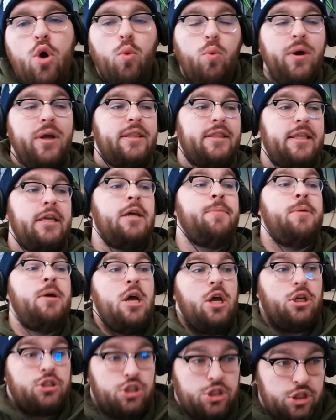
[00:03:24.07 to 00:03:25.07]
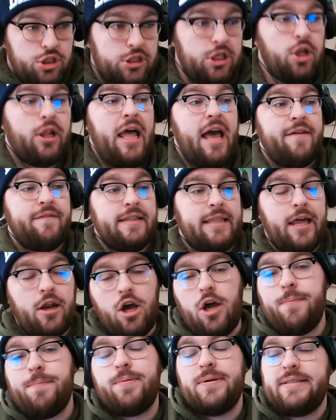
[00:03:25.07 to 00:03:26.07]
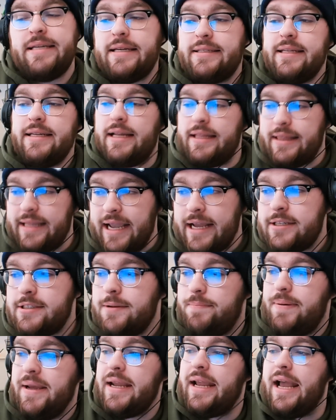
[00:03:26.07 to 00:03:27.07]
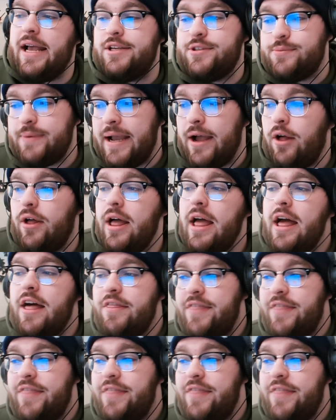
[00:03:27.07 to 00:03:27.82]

with them still having that unprotected Atlanta pick as well,